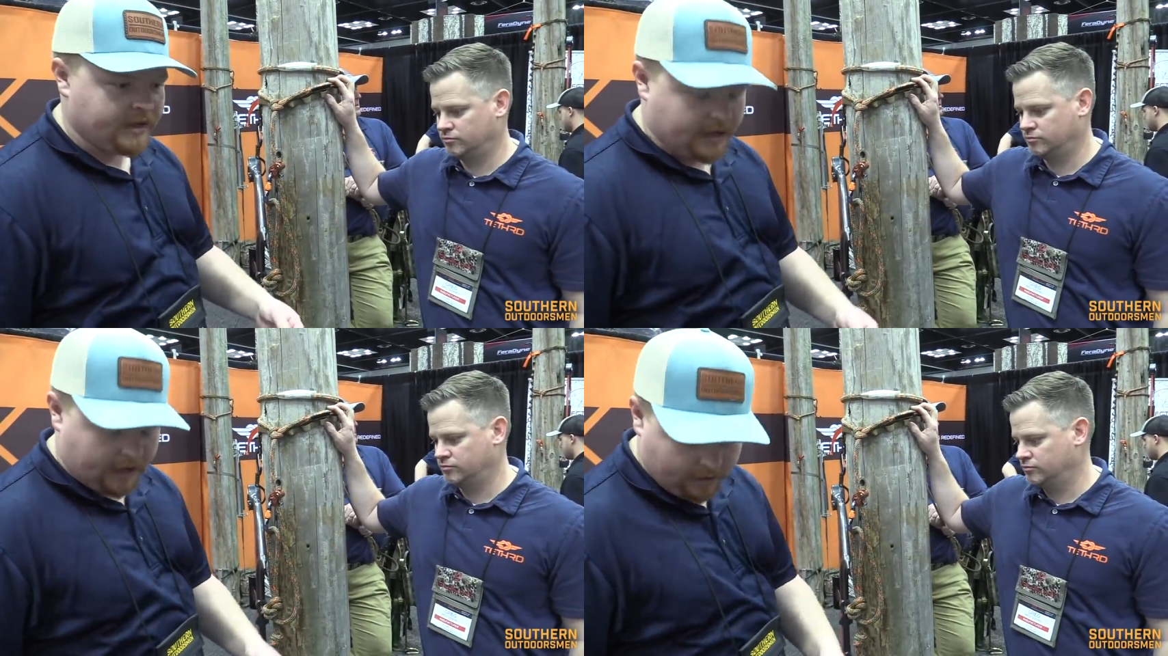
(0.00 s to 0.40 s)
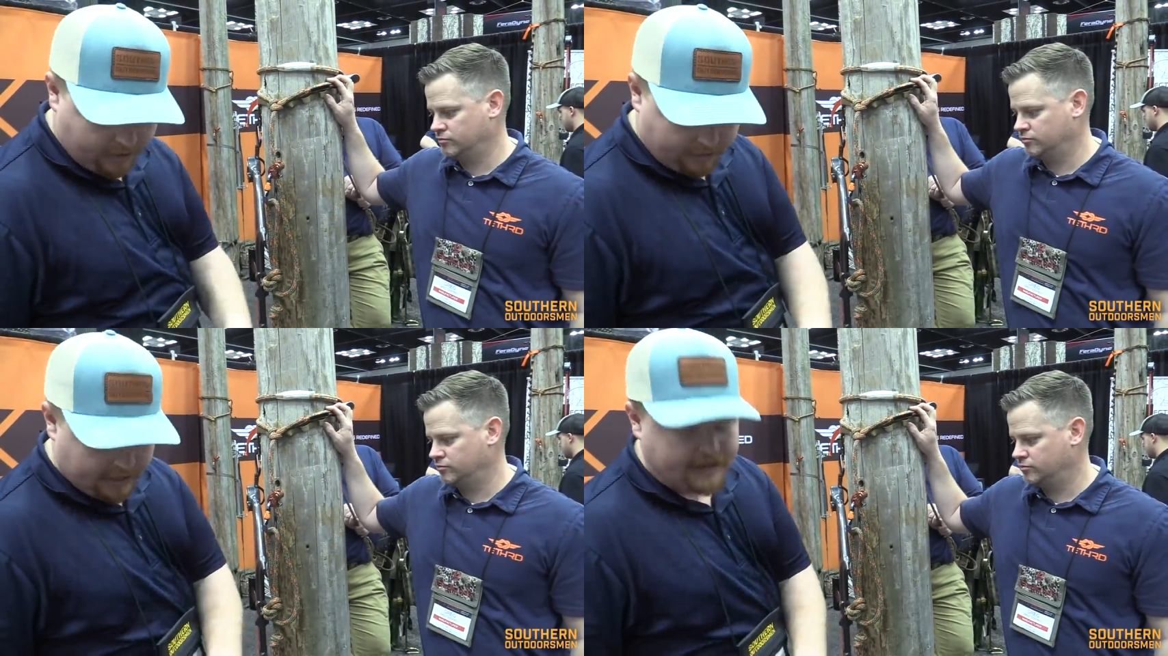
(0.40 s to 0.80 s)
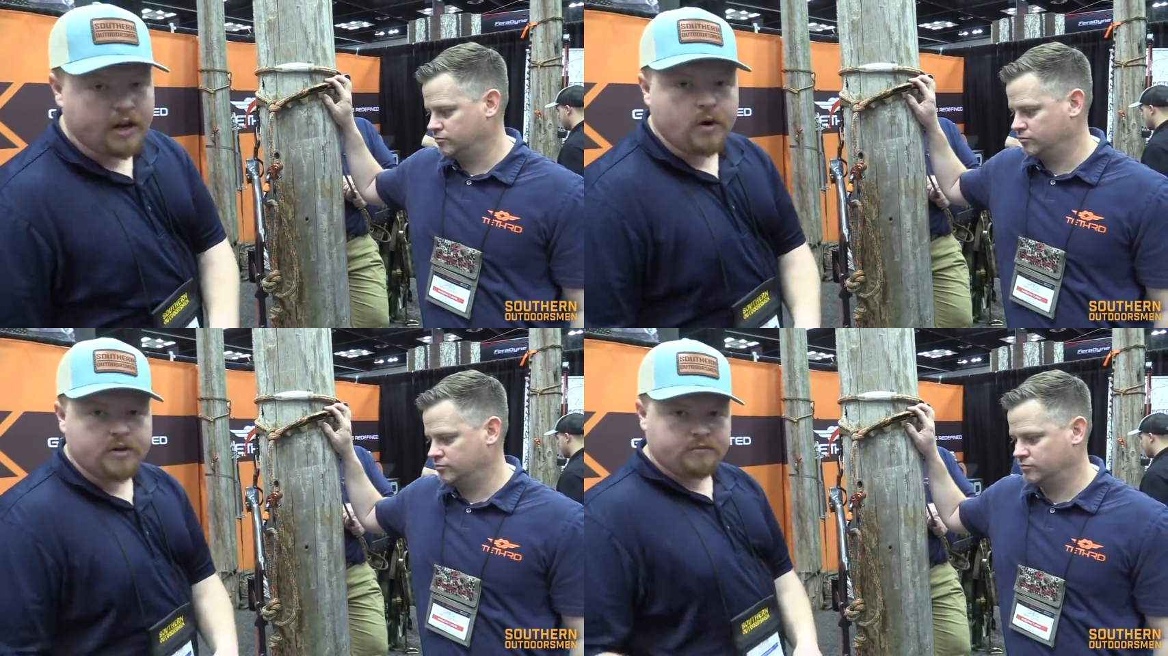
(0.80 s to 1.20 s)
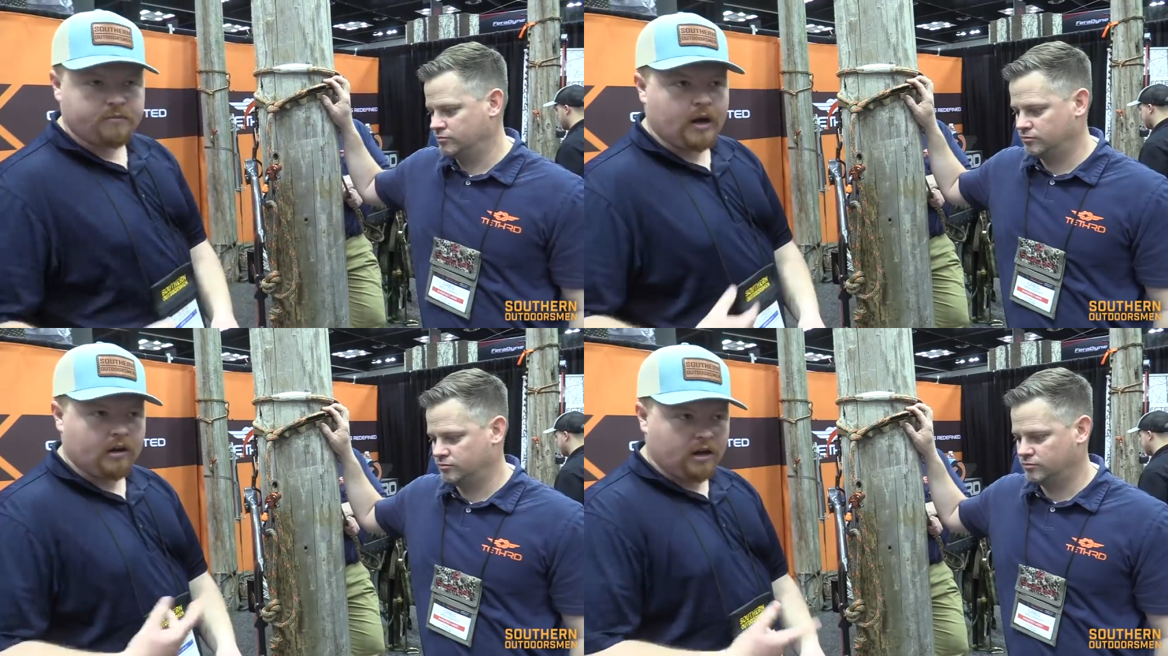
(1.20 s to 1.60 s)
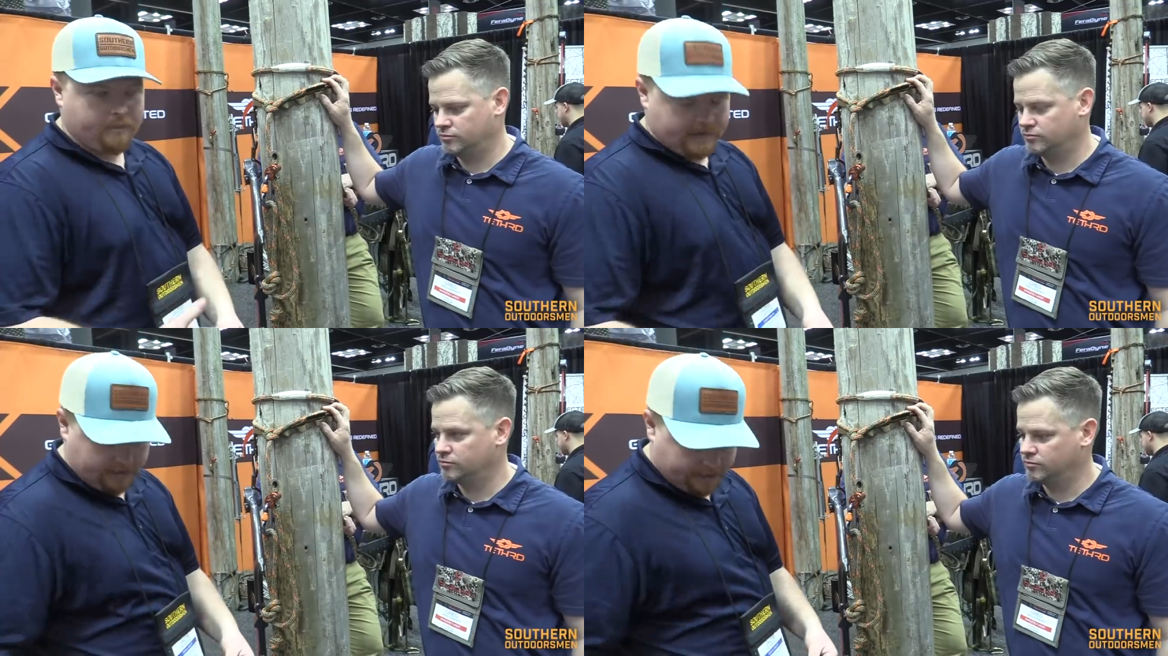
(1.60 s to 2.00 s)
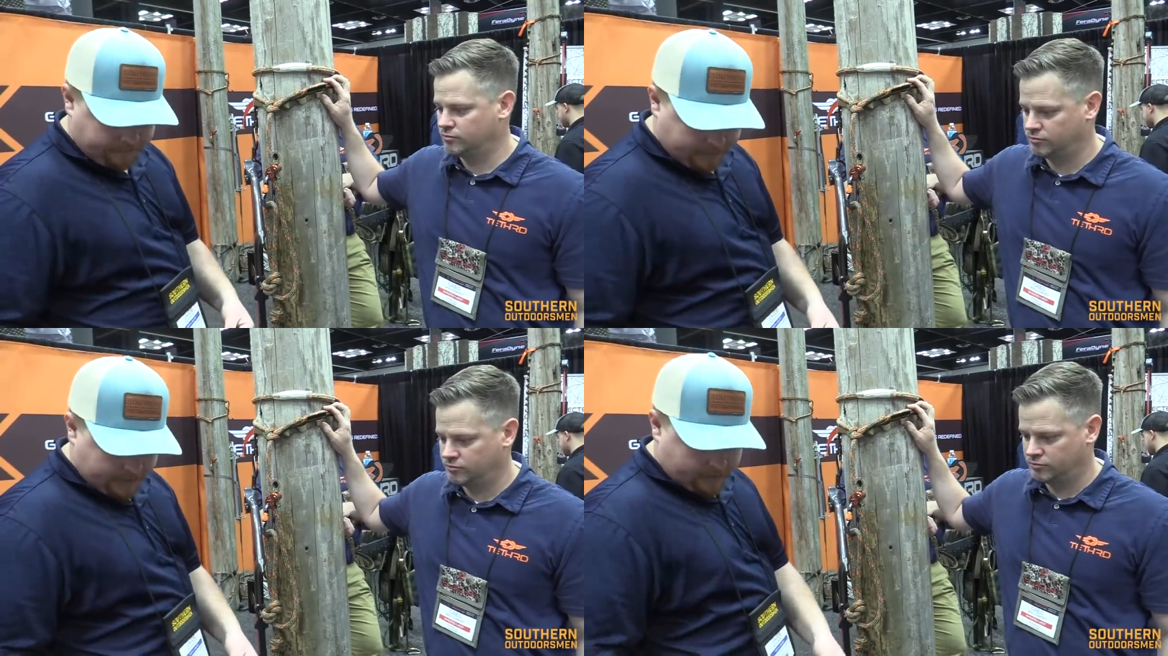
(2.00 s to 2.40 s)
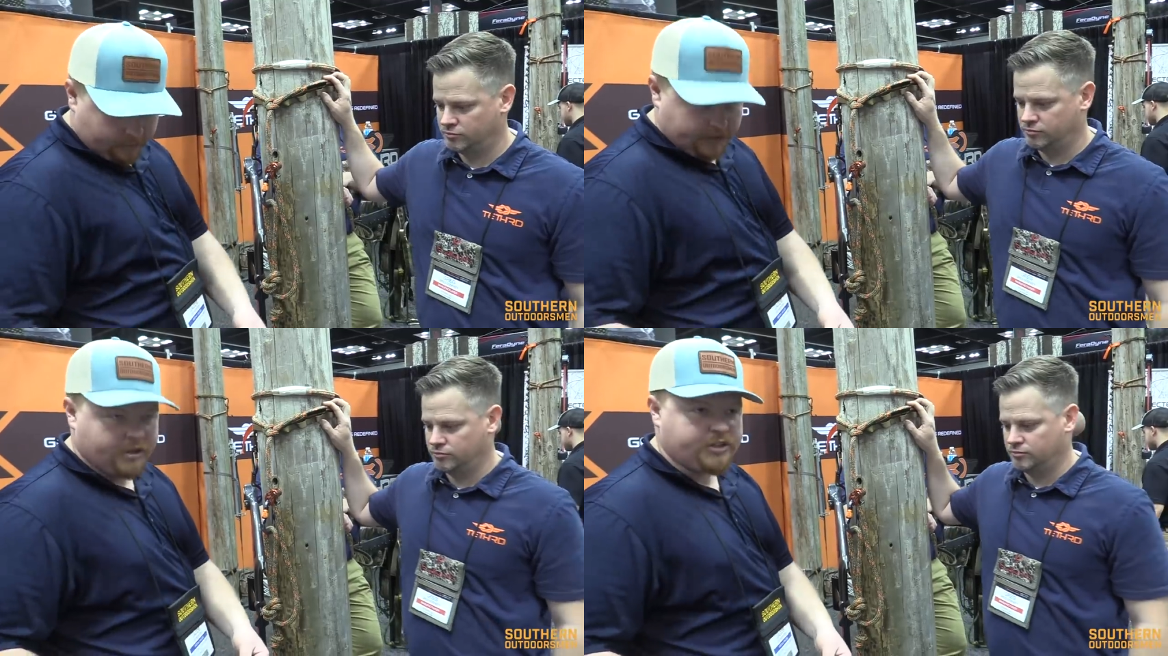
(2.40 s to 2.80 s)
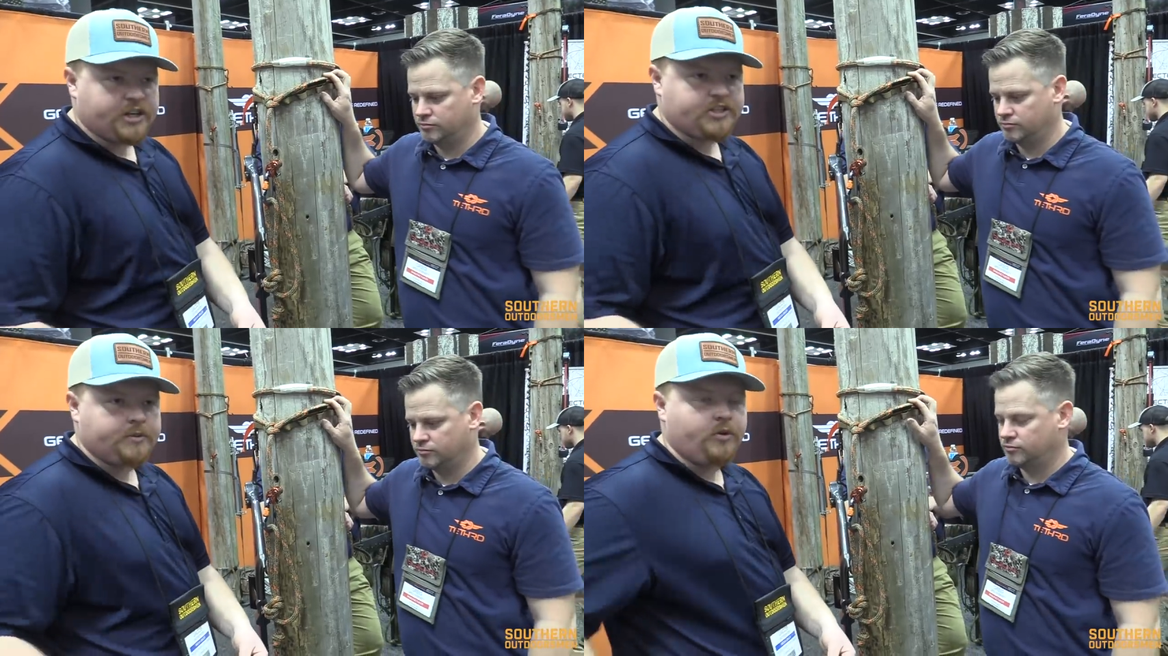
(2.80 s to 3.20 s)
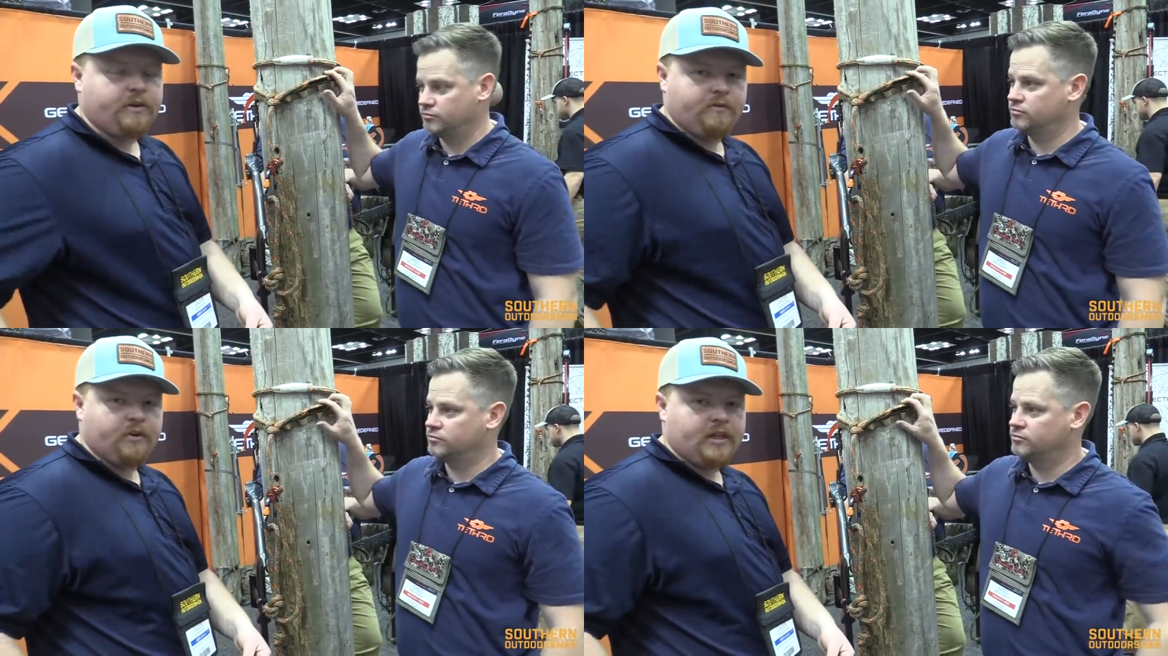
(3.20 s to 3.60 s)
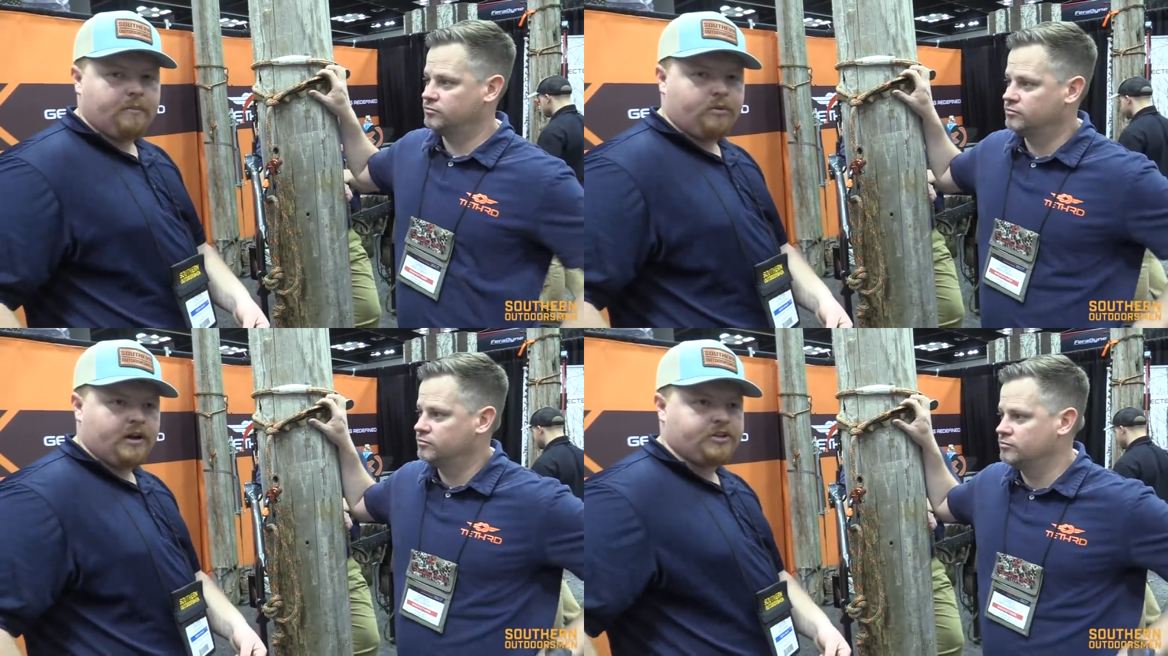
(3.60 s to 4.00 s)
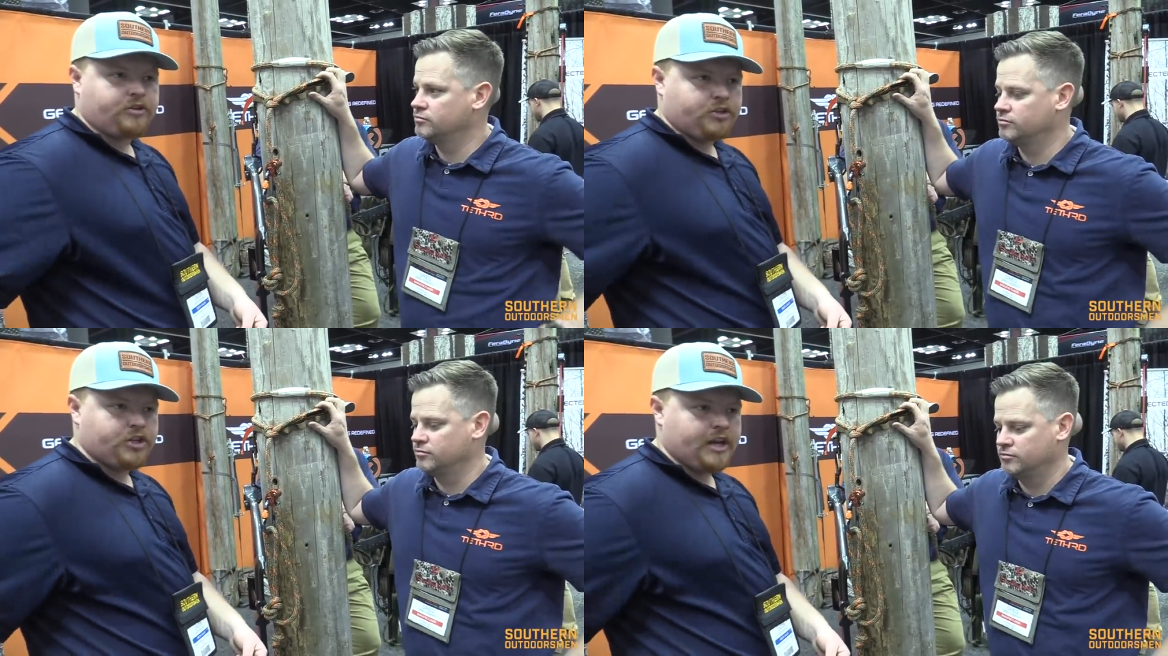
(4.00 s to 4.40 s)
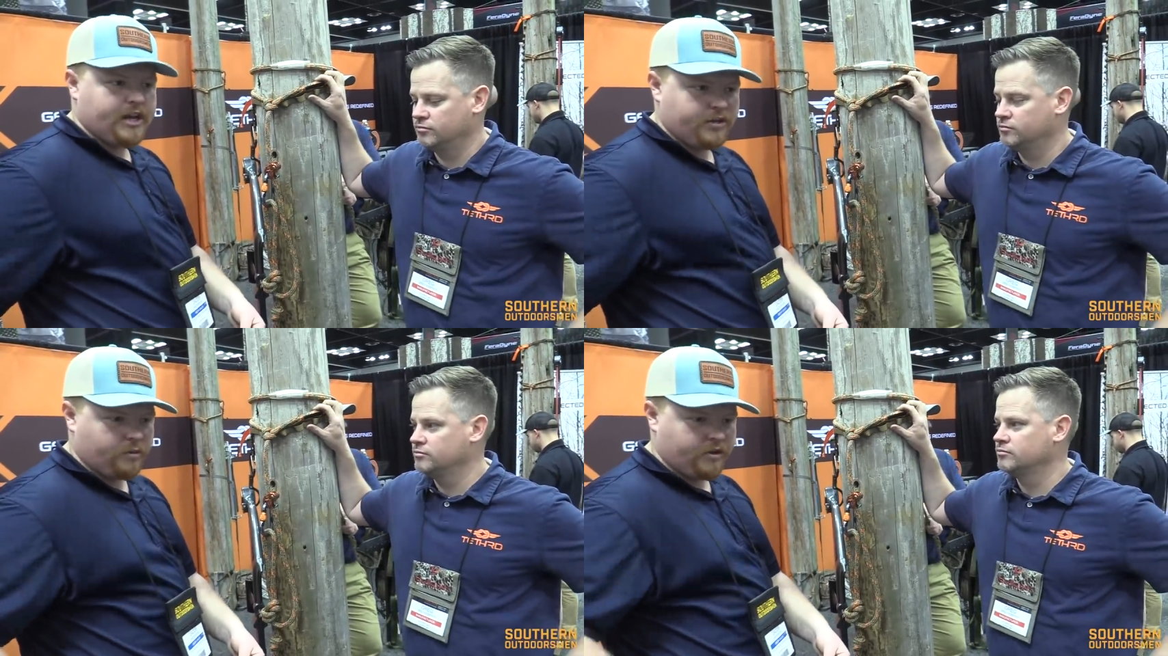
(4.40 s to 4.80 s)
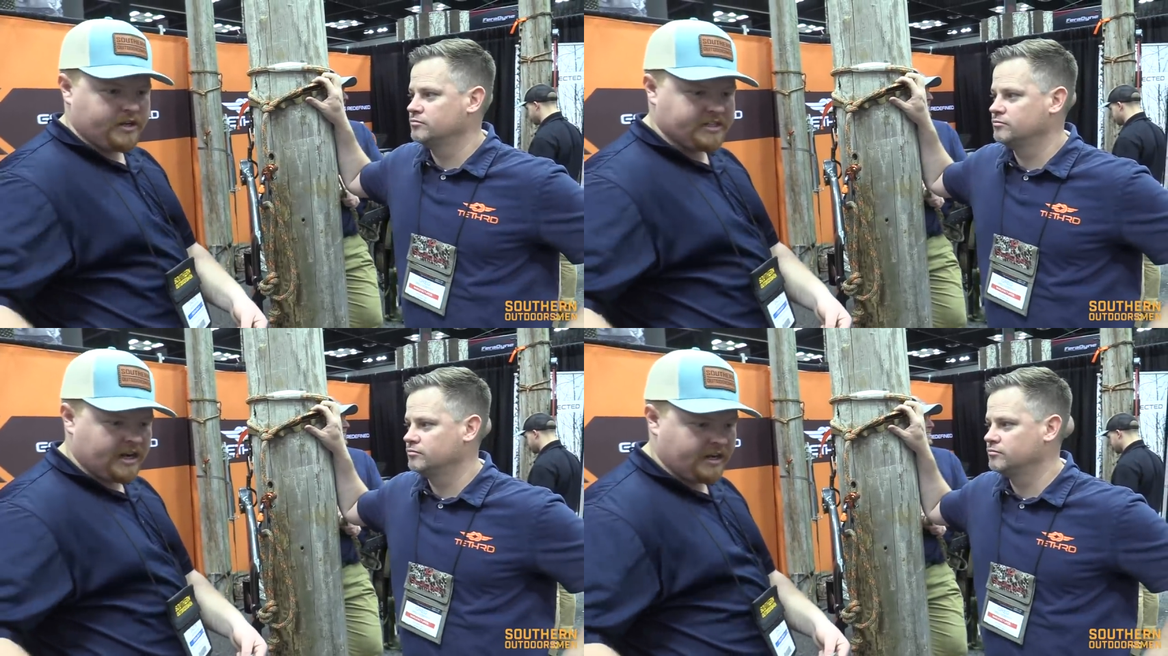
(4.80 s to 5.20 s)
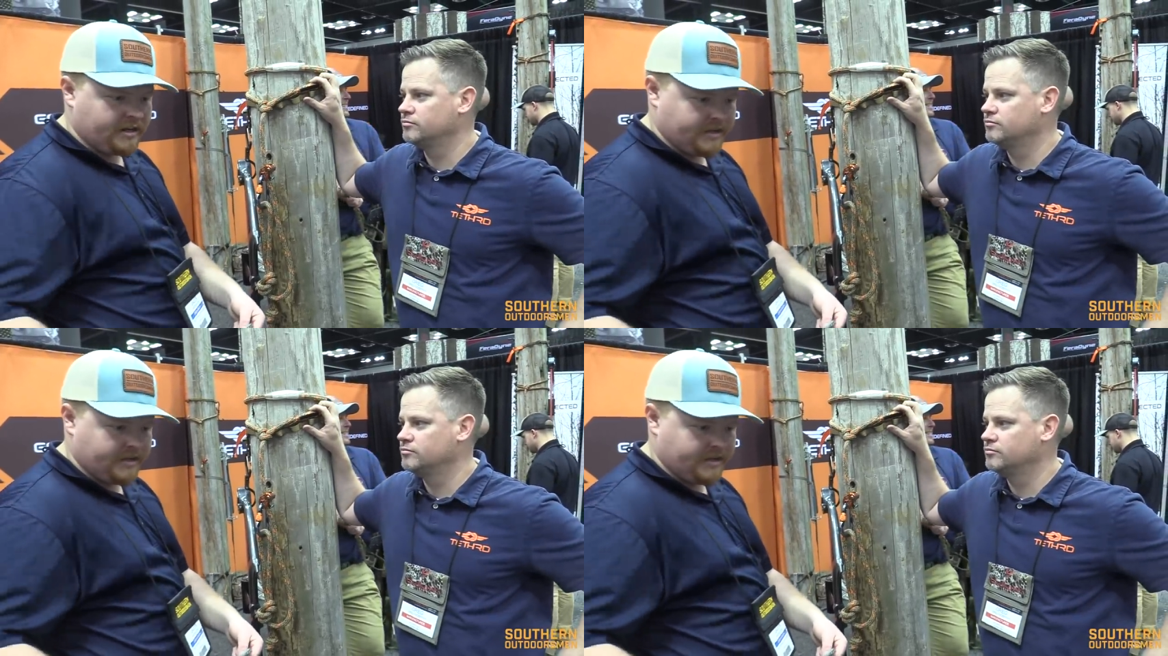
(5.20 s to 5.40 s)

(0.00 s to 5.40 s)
Speaker 1: Another thing I noticed while up here when you adjust them, you can feel that pressure change, whether it's kind of